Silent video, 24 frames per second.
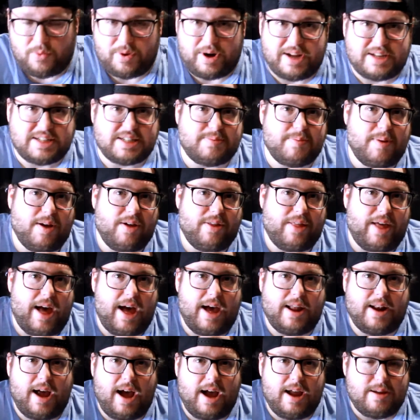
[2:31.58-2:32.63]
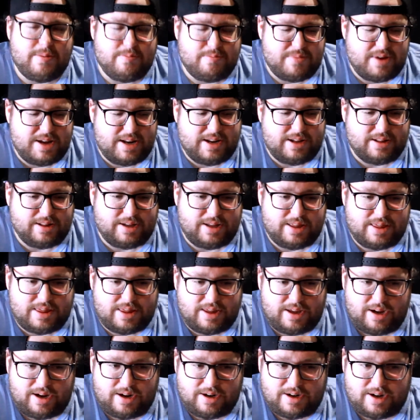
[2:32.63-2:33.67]
when I smell that, I immediately
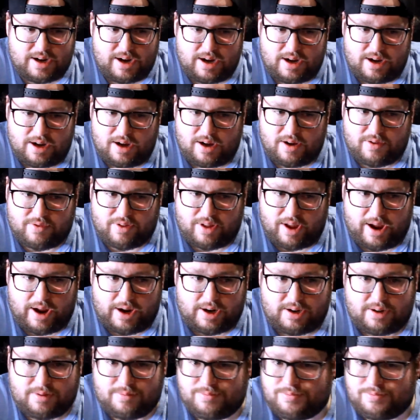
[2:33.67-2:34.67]
think of like